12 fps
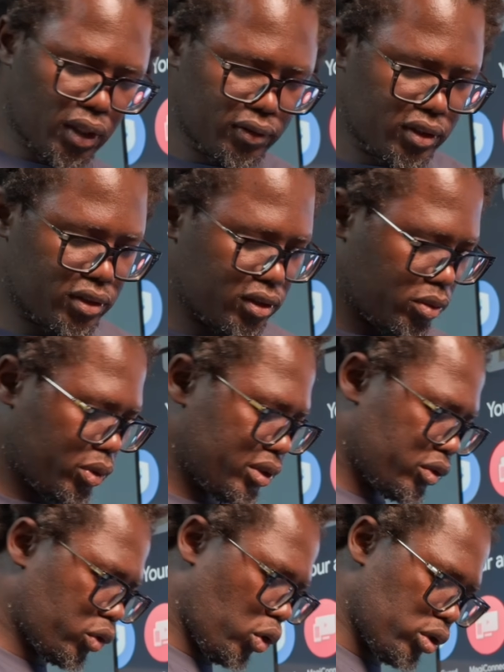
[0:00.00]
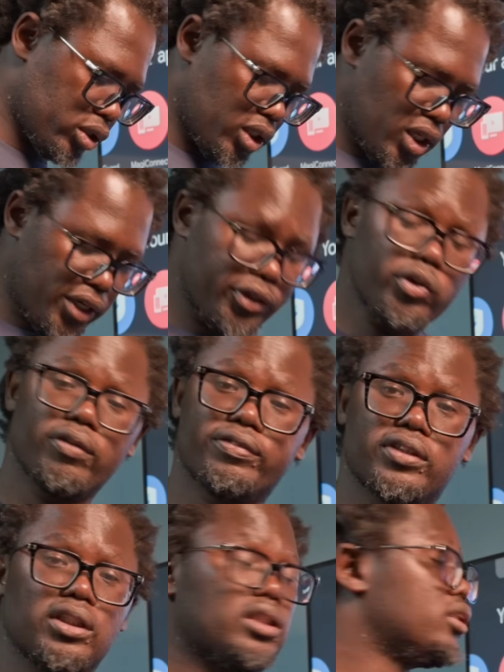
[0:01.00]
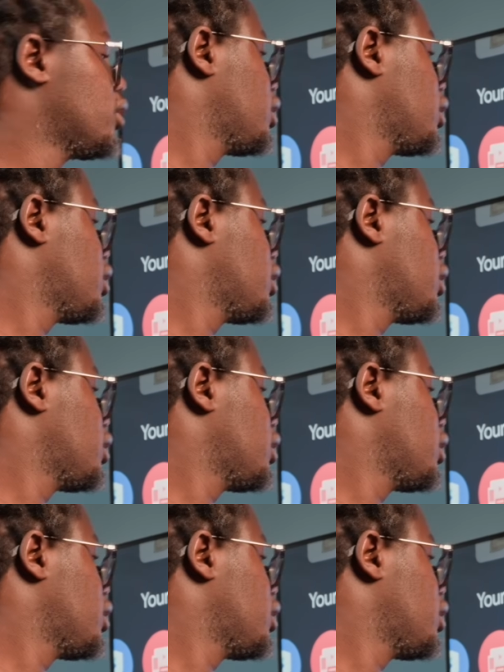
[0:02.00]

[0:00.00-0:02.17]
this, what is it called, UFC.